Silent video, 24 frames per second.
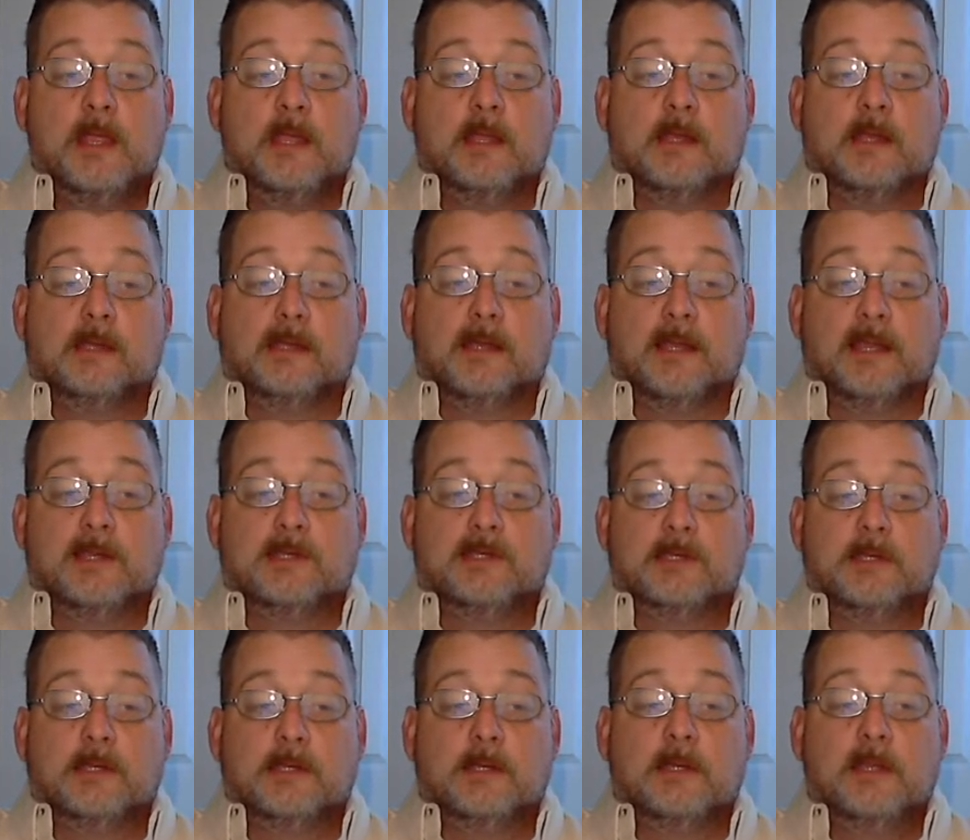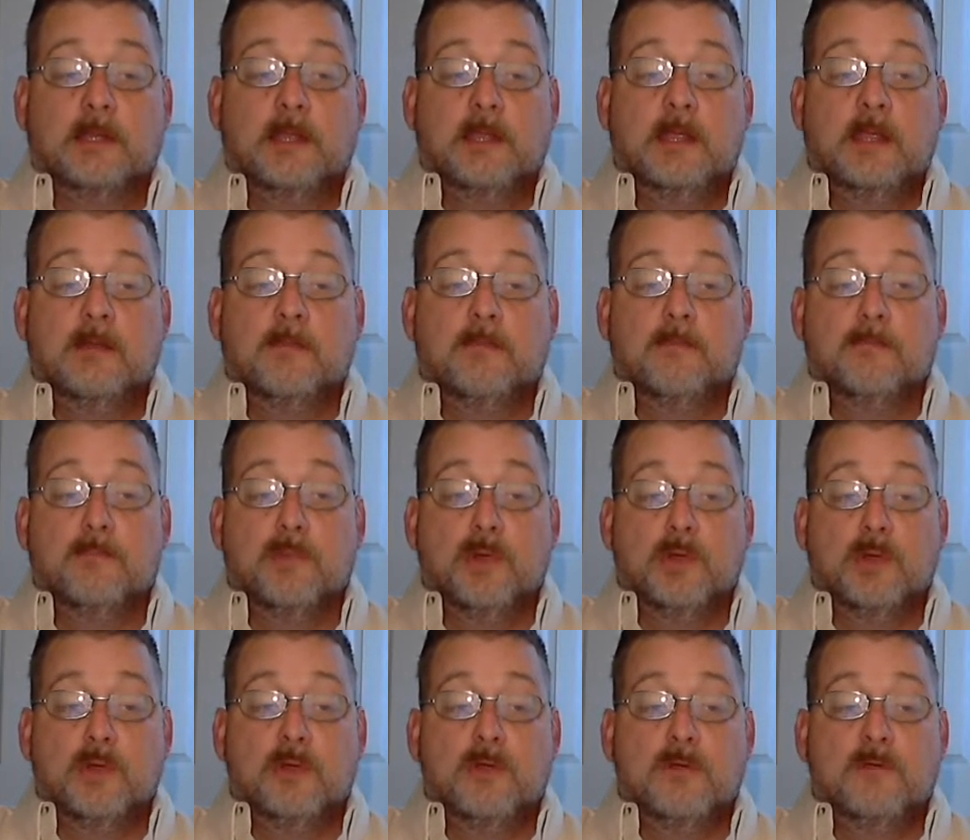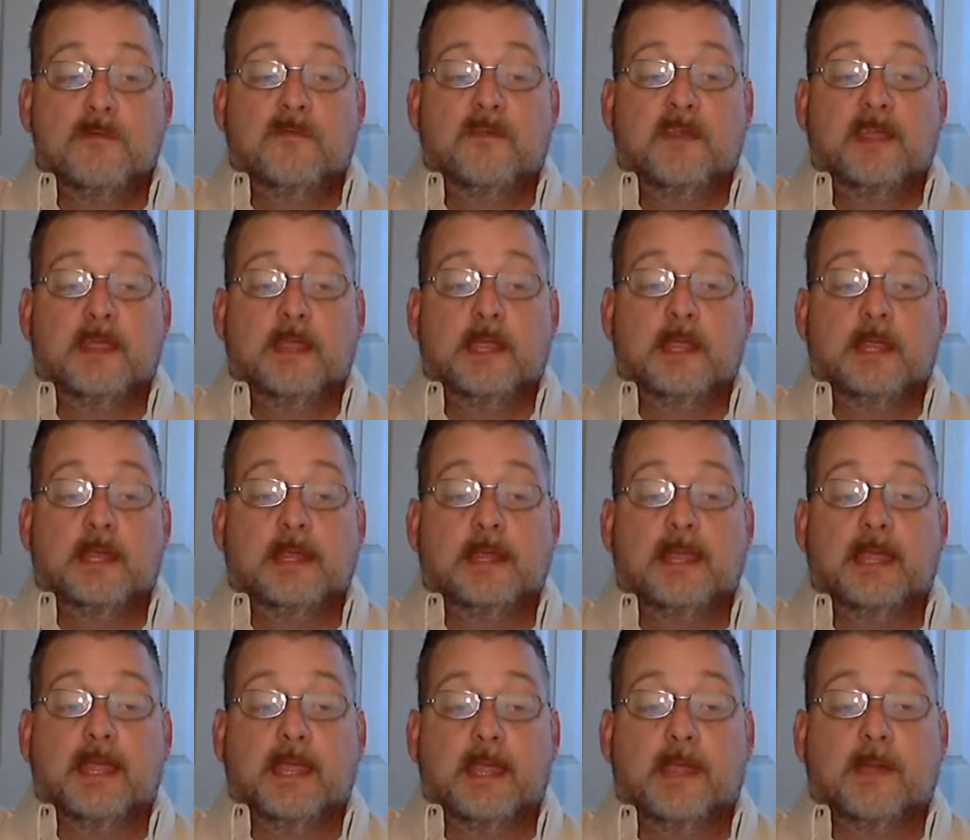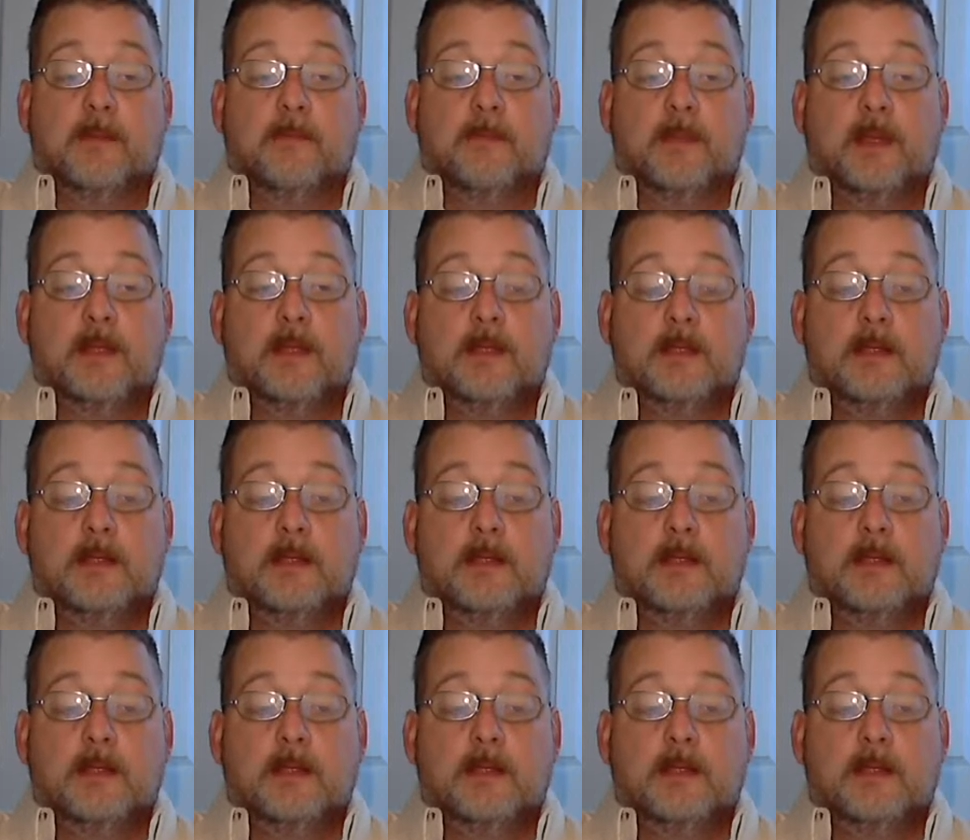listen, move in Him.